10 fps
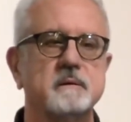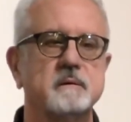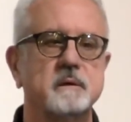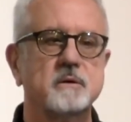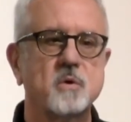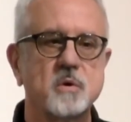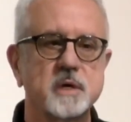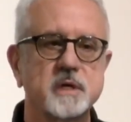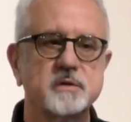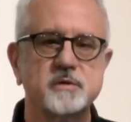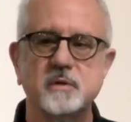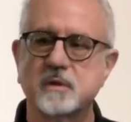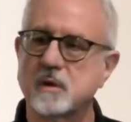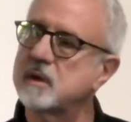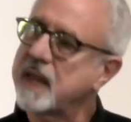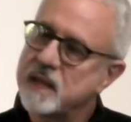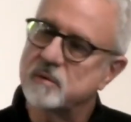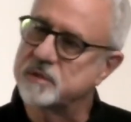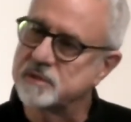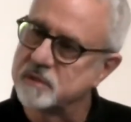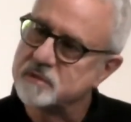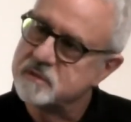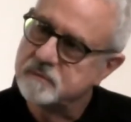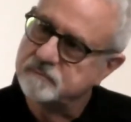according to their languages.